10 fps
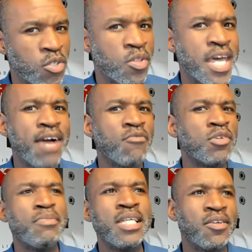So that
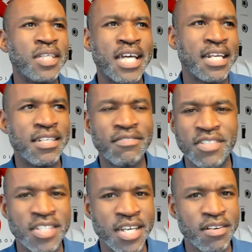would be the only kind of
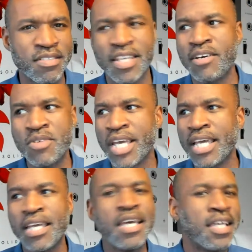difference there, is like,
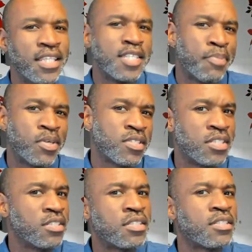okay, this
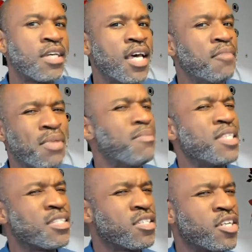person's, maybe
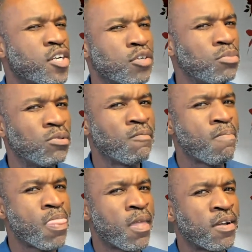this is curable
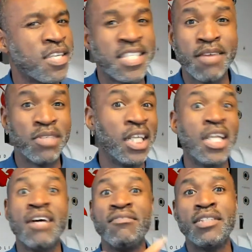because they would
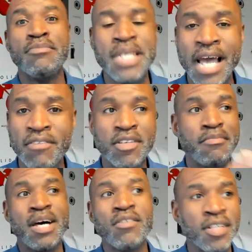love to be out and
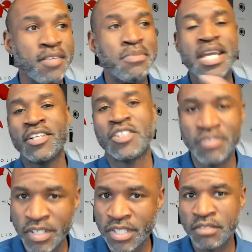about and be
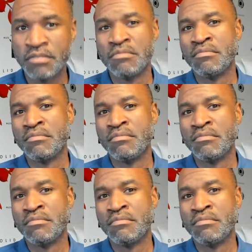extroverted,